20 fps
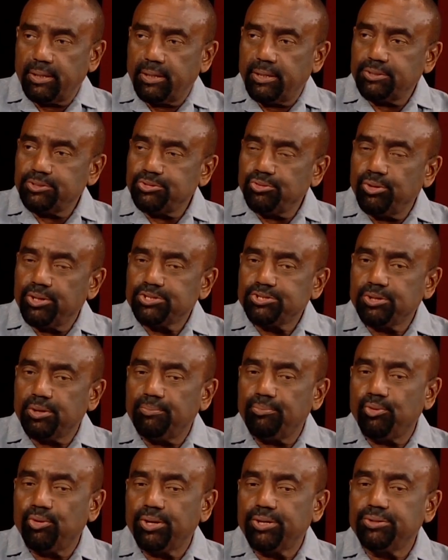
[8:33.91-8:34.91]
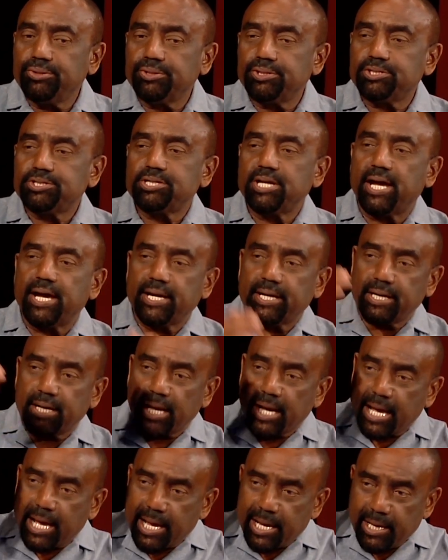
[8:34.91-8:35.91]
And so at some point you decided,
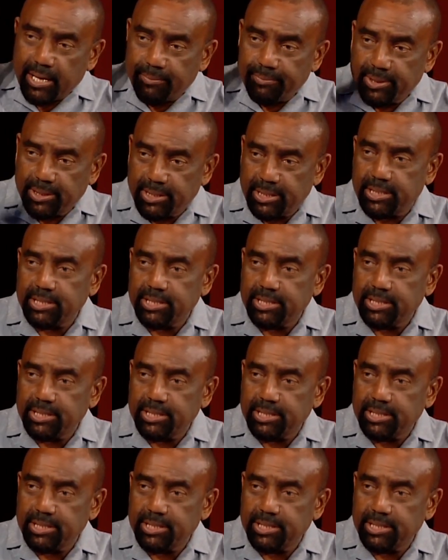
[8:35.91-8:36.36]
I am an